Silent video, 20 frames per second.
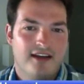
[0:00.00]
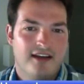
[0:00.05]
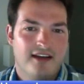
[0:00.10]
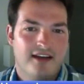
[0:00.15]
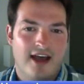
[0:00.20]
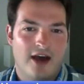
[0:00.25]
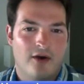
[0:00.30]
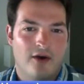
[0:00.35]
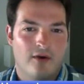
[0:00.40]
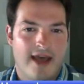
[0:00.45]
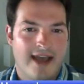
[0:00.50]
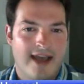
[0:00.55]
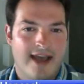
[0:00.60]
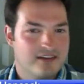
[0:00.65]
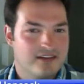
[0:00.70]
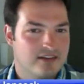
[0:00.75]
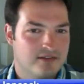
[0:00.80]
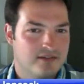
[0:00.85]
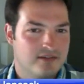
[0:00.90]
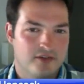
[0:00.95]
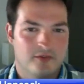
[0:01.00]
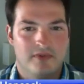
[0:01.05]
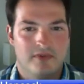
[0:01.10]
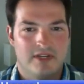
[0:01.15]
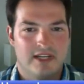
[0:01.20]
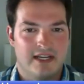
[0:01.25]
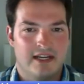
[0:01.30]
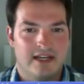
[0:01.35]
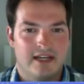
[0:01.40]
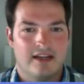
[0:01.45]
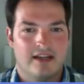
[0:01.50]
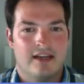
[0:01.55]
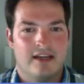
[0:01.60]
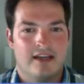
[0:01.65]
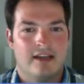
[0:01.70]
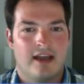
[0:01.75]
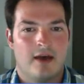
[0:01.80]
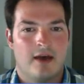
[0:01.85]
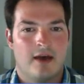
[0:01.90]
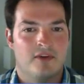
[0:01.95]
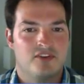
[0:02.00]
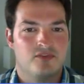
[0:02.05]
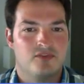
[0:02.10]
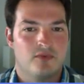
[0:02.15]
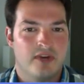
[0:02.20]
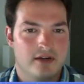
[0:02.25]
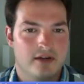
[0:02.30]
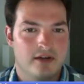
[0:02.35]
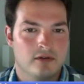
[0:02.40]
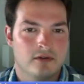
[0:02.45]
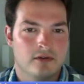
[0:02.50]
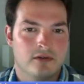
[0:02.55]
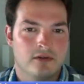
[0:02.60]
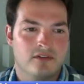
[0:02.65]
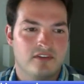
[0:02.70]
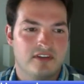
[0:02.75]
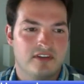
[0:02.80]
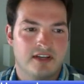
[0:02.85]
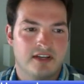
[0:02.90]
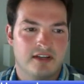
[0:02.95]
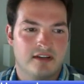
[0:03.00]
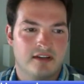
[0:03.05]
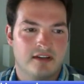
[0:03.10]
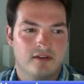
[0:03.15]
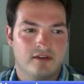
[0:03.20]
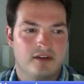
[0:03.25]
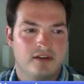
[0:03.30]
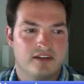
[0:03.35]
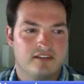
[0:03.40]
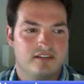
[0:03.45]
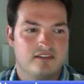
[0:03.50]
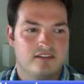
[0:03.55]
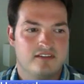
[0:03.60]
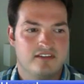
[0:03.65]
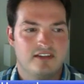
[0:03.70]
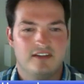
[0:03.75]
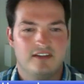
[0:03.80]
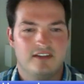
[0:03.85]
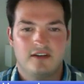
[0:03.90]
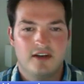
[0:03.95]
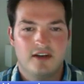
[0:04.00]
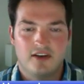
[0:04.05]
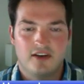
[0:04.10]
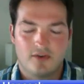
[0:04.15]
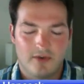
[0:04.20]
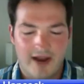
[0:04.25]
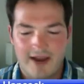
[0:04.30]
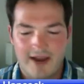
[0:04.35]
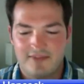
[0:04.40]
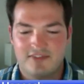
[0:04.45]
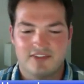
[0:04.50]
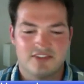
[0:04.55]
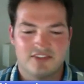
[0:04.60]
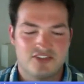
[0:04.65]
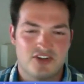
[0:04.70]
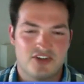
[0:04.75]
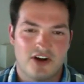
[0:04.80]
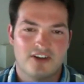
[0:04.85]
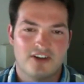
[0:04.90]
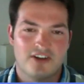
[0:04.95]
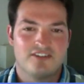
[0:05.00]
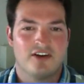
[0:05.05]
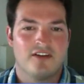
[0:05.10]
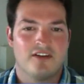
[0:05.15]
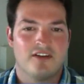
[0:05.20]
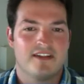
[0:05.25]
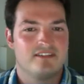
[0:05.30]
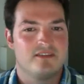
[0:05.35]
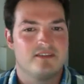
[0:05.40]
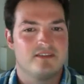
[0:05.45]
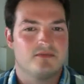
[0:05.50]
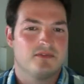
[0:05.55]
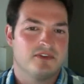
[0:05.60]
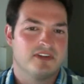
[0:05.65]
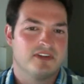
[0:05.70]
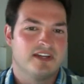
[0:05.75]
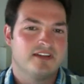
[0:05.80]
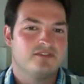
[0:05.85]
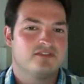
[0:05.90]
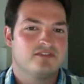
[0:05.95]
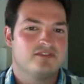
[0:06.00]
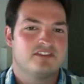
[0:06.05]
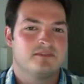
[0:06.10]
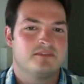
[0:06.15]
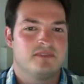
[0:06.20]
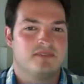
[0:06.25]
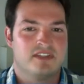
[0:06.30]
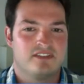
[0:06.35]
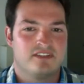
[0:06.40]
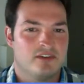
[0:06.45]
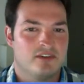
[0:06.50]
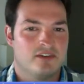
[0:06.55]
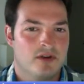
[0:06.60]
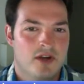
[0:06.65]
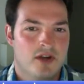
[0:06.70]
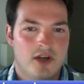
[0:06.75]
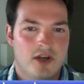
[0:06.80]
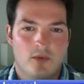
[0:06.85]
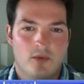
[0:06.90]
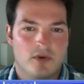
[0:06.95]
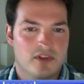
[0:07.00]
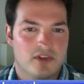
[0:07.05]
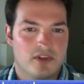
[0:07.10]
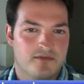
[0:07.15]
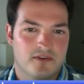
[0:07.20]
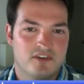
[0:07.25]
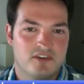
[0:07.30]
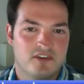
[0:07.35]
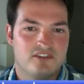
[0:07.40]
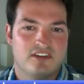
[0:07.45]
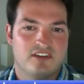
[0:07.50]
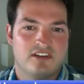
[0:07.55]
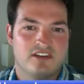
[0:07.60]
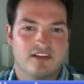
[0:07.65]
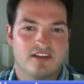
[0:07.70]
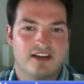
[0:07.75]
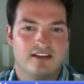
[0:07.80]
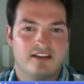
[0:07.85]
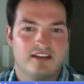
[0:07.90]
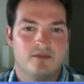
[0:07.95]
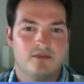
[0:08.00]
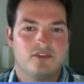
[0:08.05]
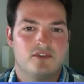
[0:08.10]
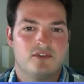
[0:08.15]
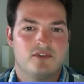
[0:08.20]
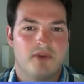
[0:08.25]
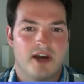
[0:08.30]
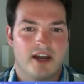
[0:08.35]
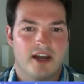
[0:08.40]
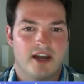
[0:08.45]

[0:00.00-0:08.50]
how active you're being and how much weight you're losing and you get to see graphs and charts and all that stuff really interested me so one of the first things i did was buy a